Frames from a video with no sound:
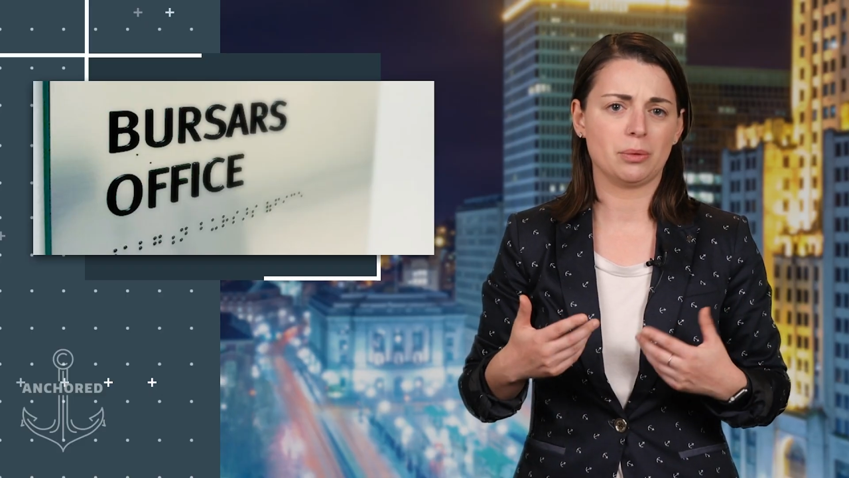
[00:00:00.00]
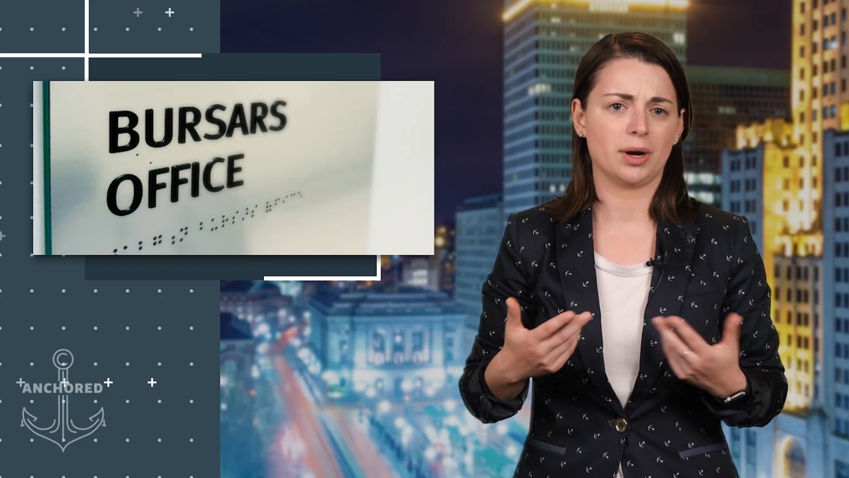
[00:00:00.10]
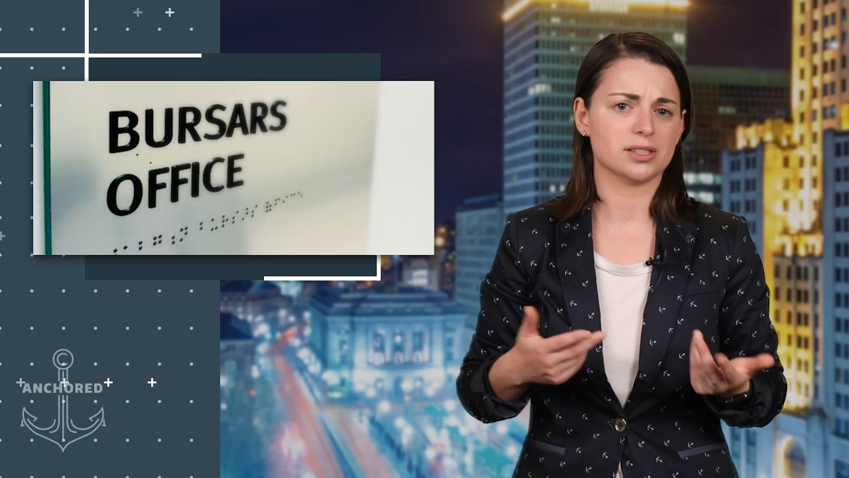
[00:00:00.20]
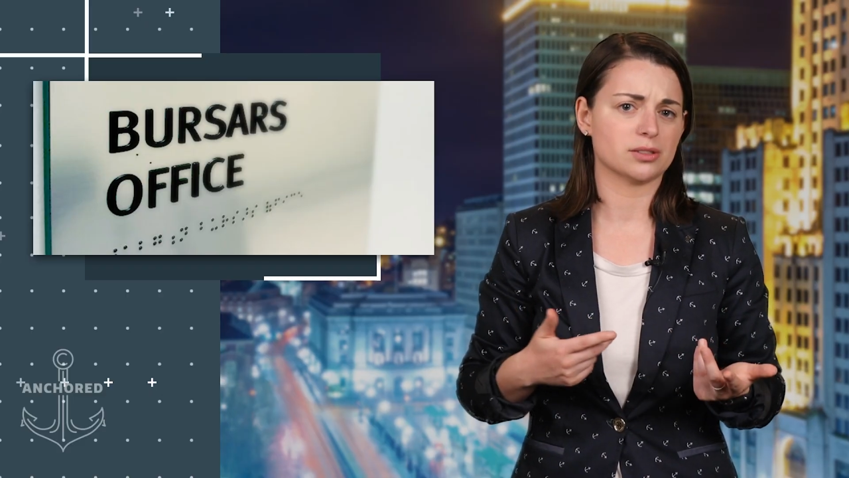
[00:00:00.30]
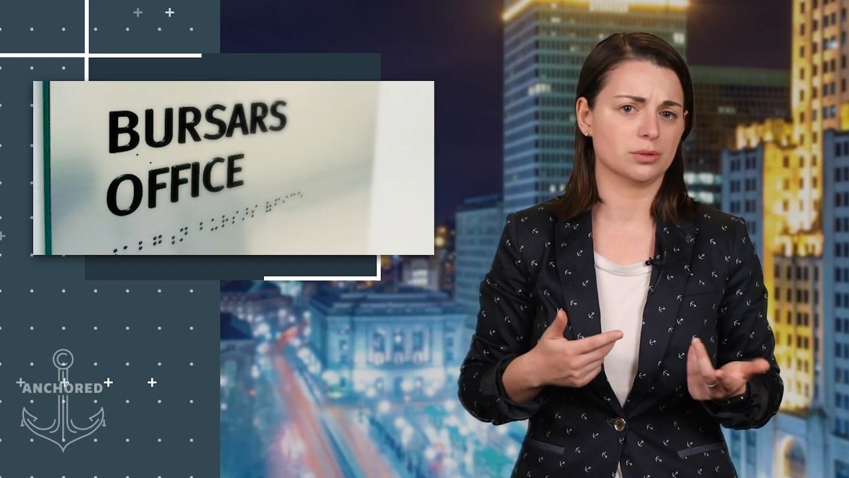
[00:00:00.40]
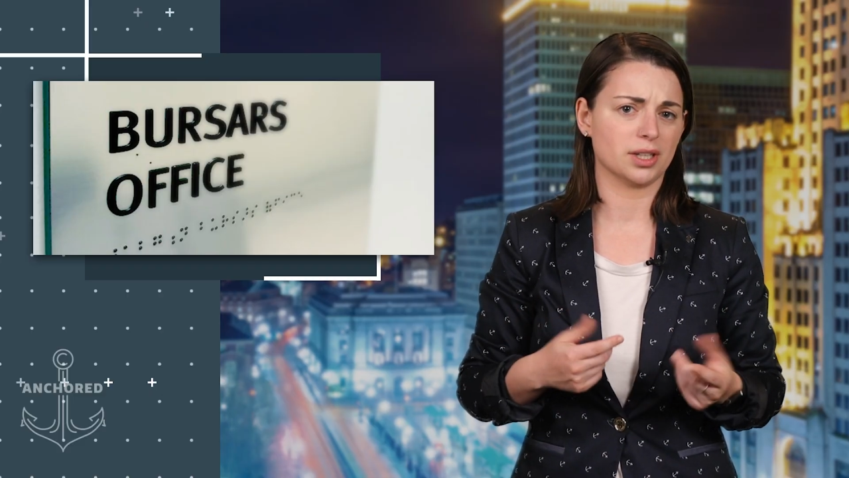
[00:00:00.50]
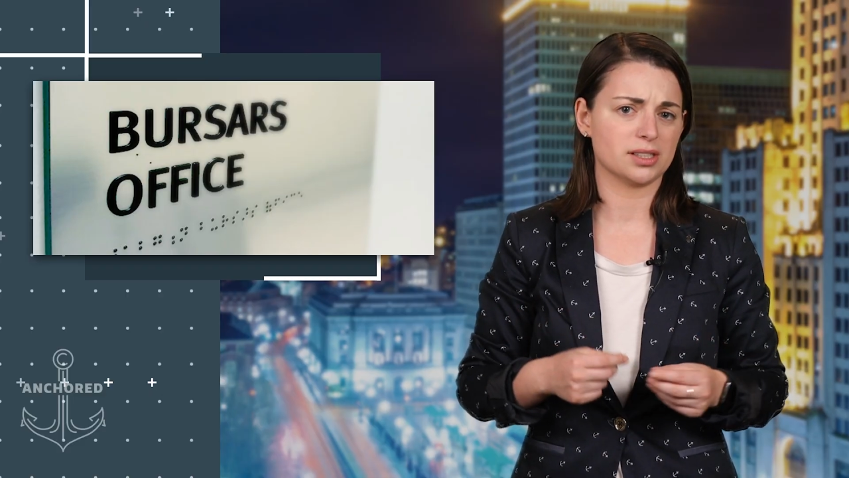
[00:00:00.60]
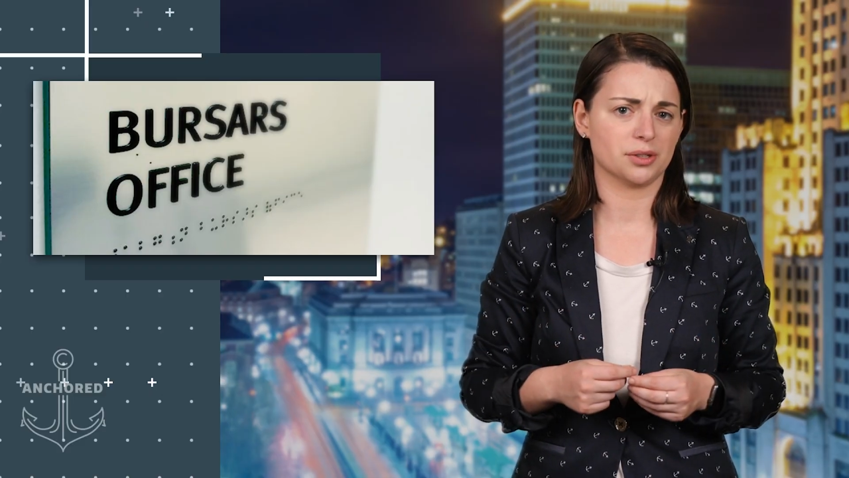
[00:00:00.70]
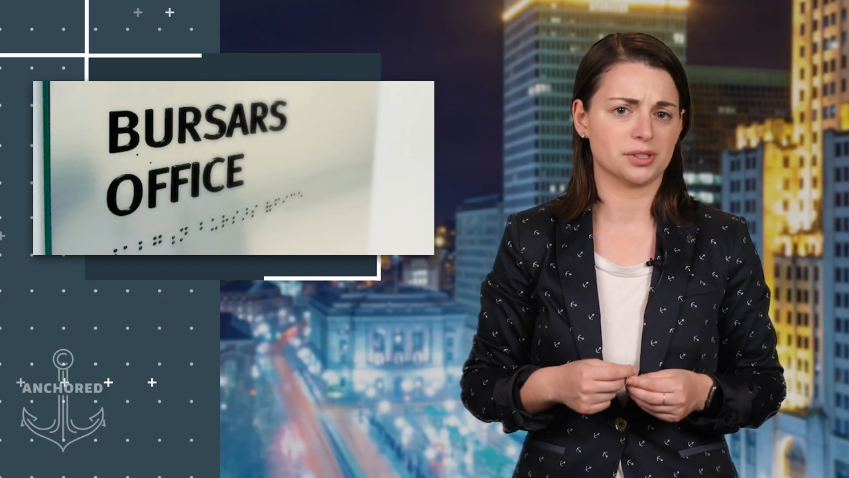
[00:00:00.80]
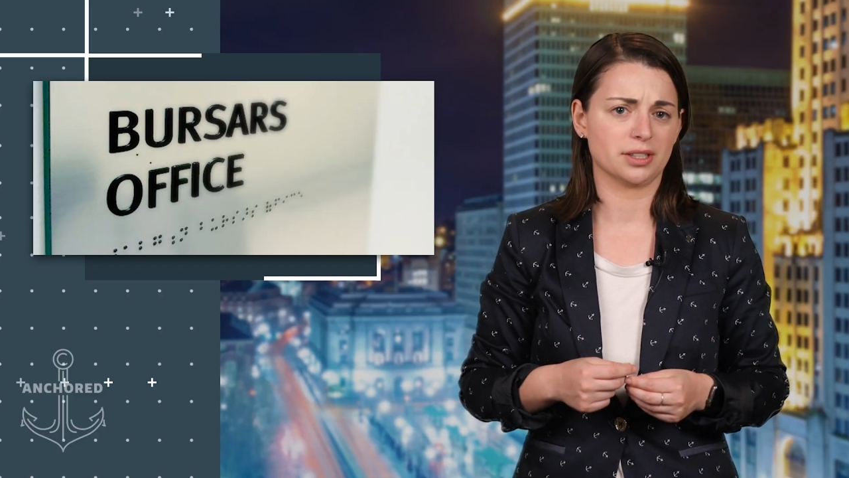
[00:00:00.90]
why a school
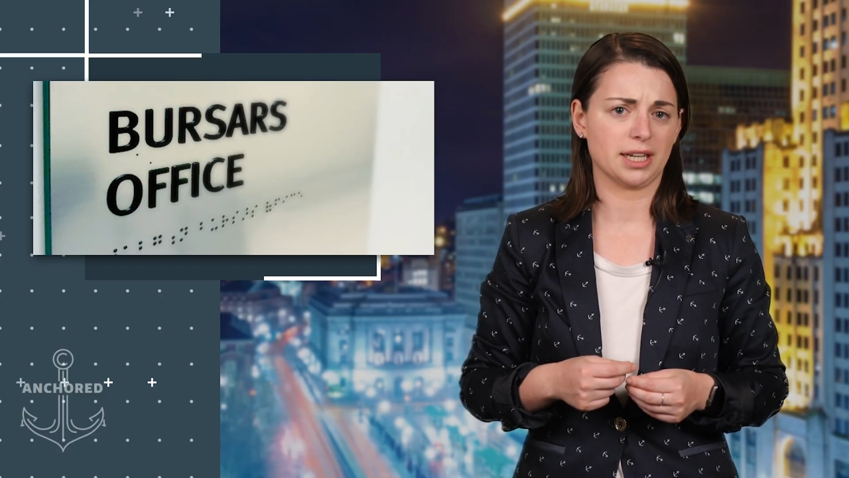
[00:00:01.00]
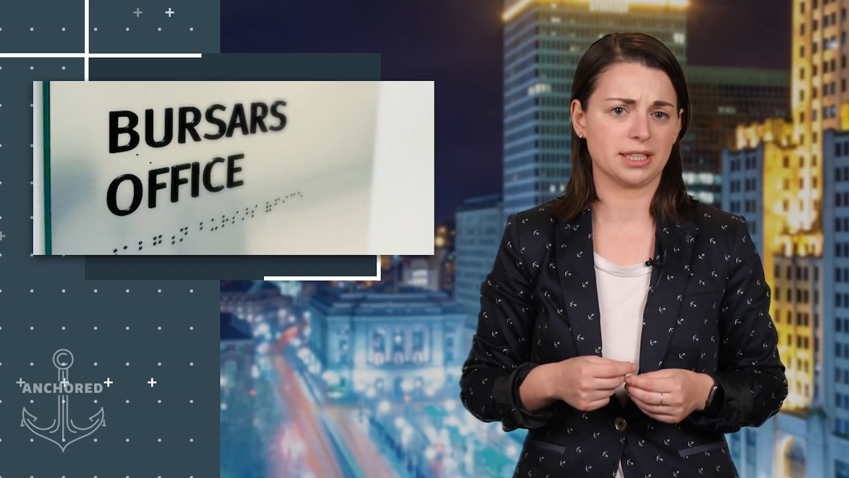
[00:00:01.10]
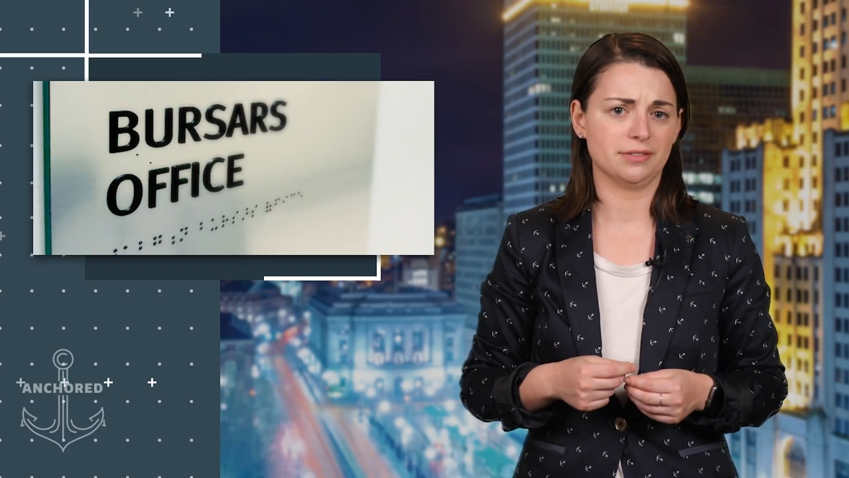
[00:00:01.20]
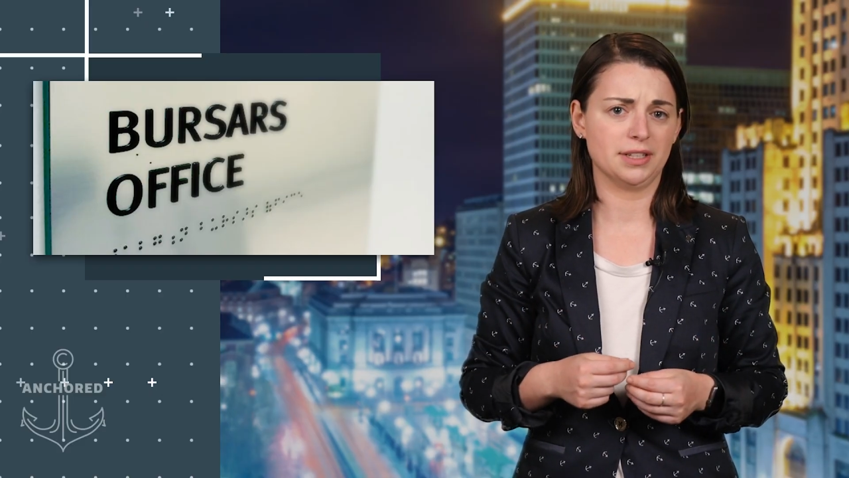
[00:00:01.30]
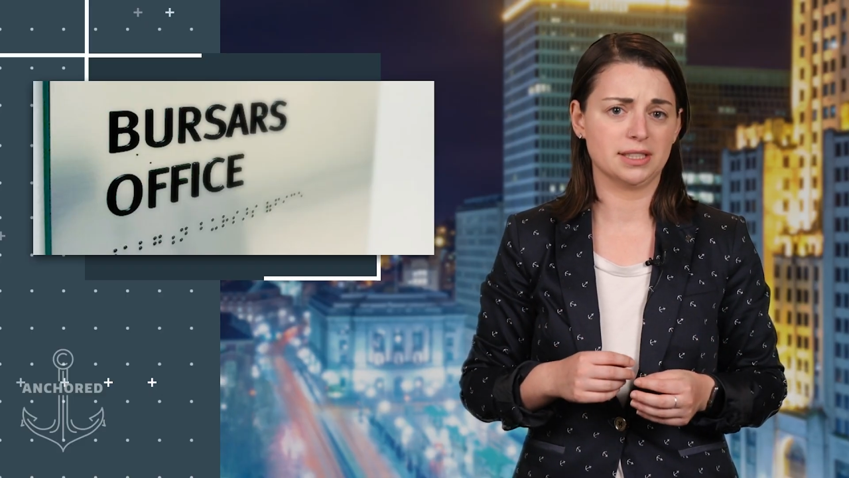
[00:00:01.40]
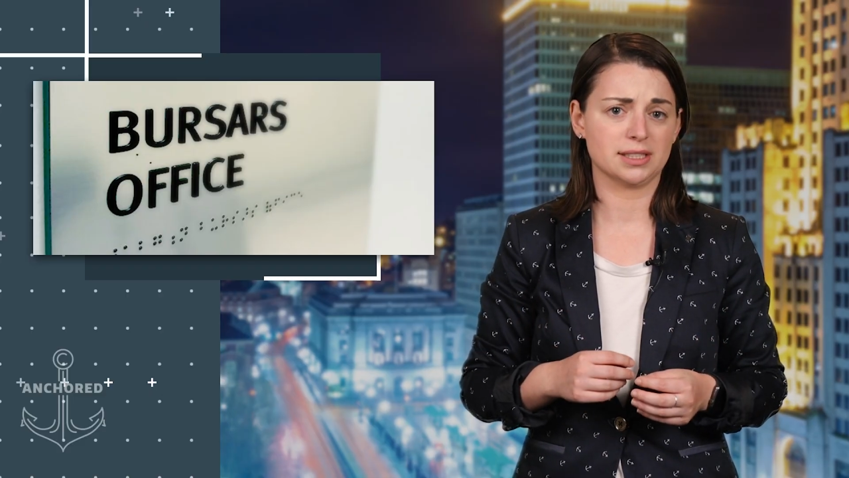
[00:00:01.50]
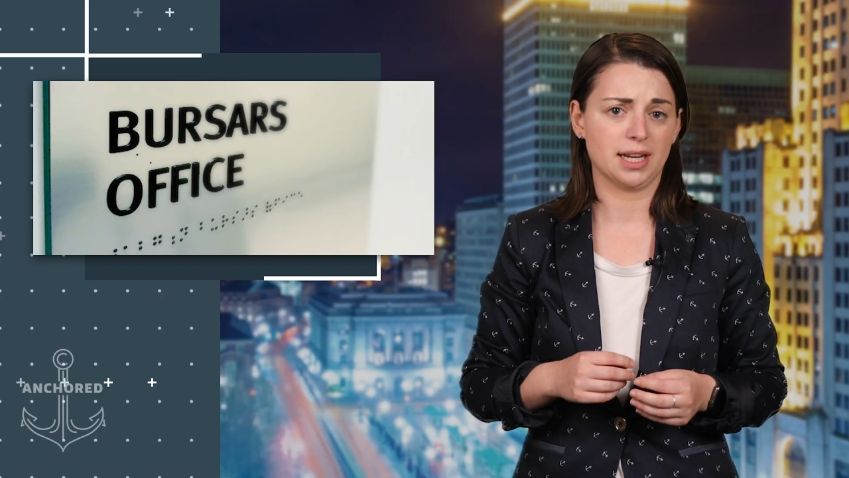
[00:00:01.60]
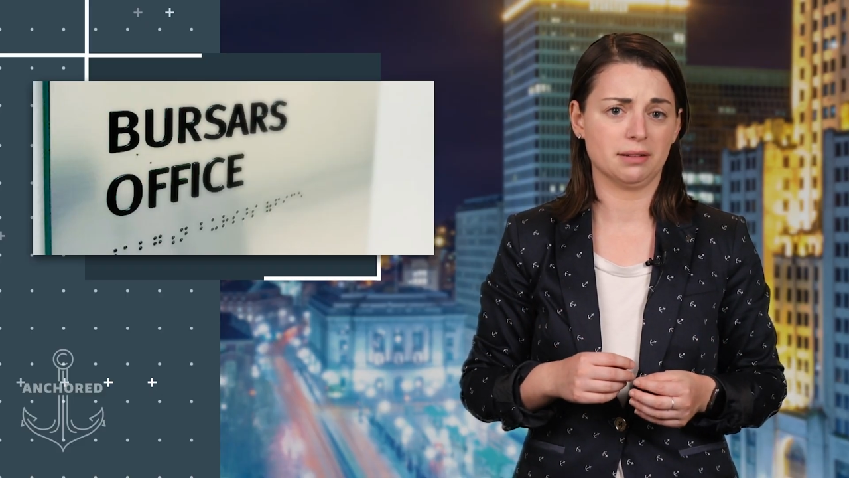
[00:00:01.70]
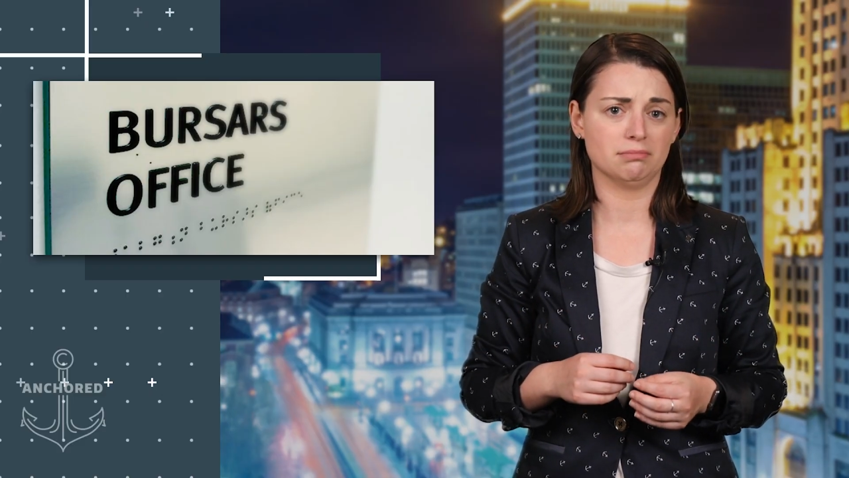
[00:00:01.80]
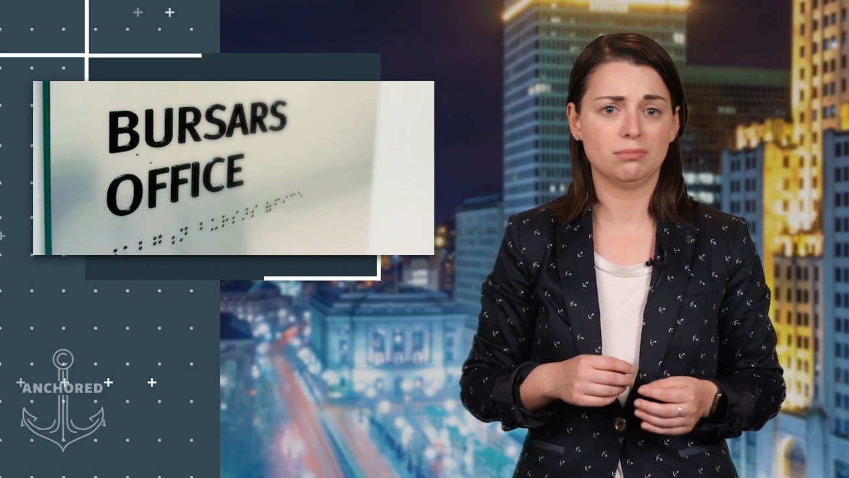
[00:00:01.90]
that's so selective needs to add